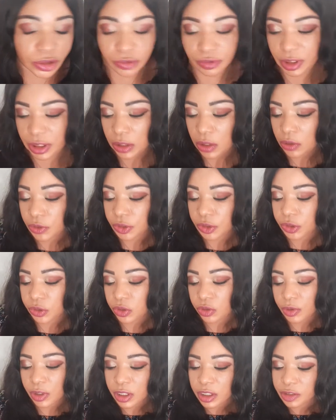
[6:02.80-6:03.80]
to it
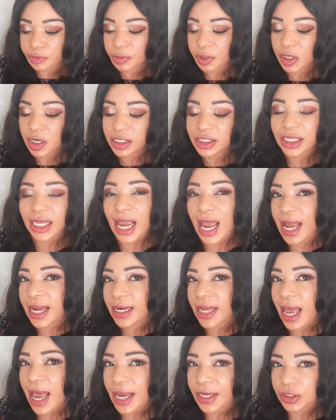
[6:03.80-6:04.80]
also because because it had
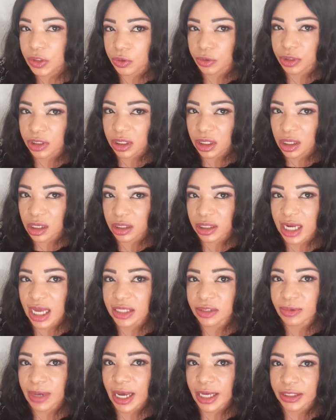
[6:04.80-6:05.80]
the hydroquinone
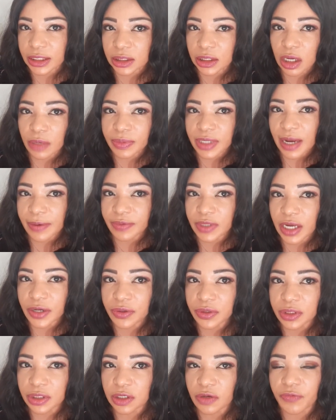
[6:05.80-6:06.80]
that's why i stopped after
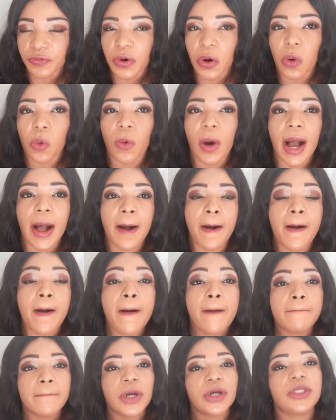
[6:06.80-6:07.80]
using it for a while
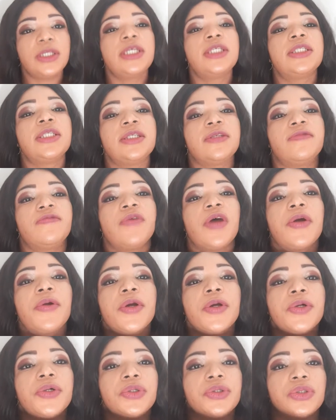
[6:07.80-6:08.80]
but this is
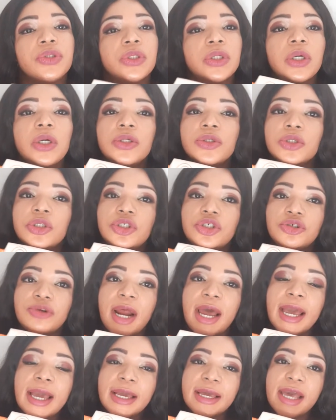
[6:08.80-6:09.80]
very good so
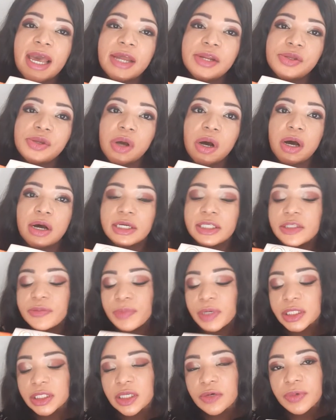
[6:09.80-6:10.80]
try and get yours
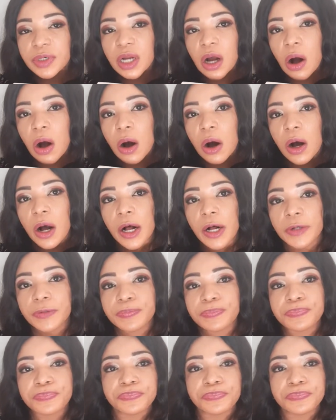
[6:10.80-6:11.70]
mix it with the oil